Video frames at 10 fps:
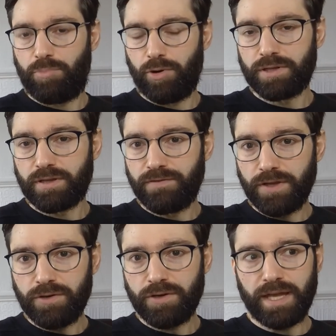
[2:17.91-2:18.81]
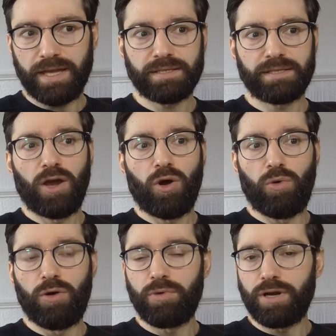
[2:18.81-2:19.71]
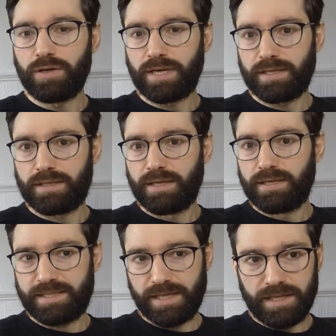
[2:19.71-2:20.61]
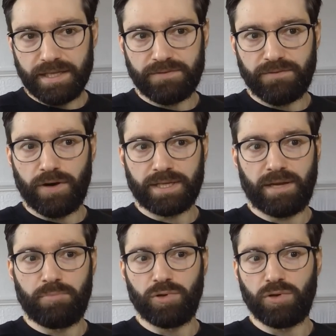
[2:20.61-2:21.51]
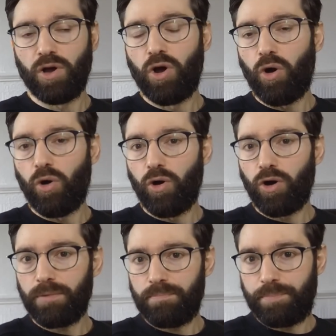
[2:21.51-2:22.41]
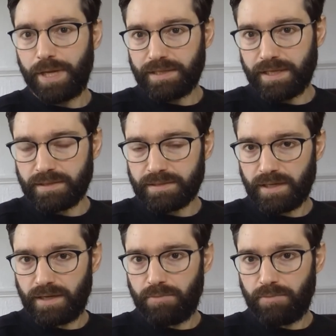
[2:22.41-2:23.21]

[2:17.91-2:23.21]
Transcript: point of view is when we look at cities, for example, or buildings.